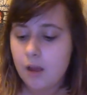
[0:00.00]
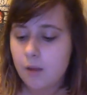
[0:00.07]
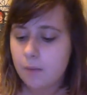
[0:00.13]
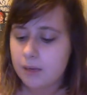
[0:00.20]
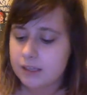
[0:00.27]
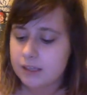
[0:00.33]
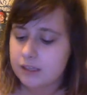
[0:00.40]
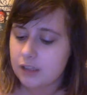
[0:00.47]
but
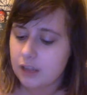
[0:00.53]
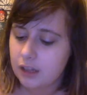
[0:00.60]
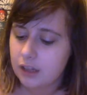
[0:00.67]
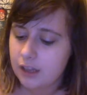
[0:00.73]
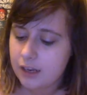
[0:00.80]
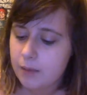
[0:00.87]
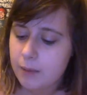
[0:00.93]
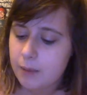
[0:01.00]
it's a
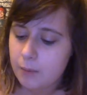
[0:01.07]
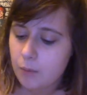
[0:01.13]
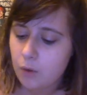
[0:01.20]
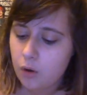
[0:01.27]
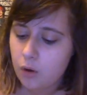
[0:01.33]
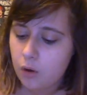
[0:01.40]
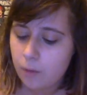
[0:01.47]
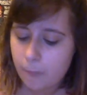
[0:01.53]
little bit
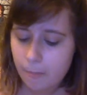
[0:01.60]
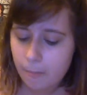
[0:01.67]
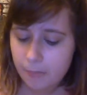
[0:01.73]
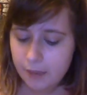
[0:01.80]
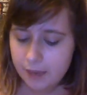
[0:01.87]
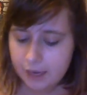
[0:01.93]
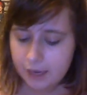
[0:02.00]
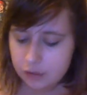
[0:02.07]
more
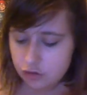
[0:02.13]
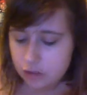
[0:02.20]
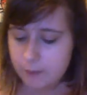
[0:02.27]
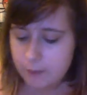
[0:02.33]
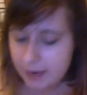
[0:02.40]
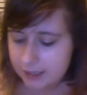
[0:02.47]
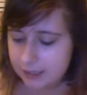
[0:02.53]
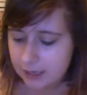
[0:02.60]

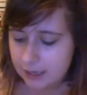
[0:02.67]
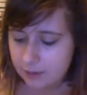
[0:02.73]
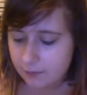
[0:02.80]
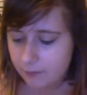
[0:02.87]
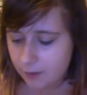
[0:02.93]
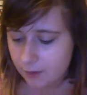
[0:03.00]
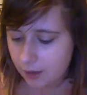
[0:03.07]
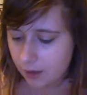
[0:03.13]
introspective
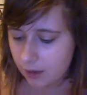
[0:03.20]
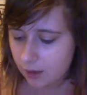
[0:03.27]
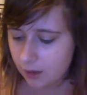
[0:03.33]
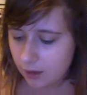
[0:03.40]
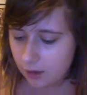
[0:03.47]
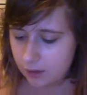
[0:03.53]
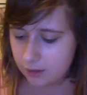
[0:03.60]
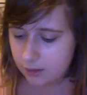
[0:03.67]

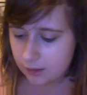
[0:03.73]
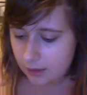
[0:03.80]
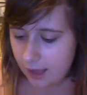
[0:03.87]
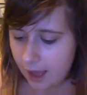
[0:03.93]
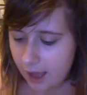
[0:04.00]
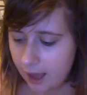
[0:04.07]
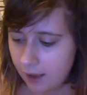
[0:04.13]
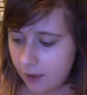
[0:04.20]
than
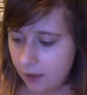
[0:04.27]
that,